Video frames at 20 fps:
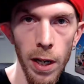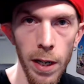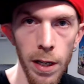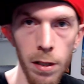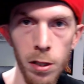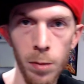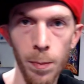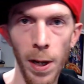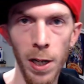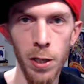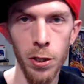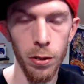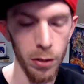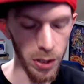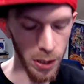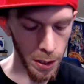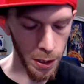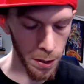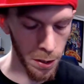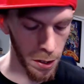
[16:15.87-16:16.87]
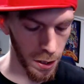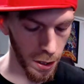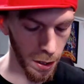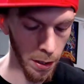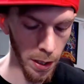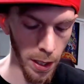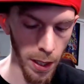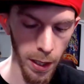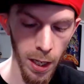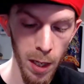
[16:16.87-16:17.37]
light special
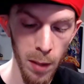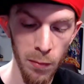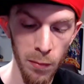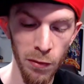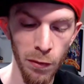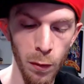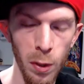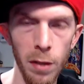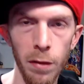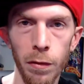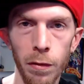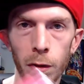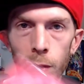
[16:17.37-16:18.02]
disc that came free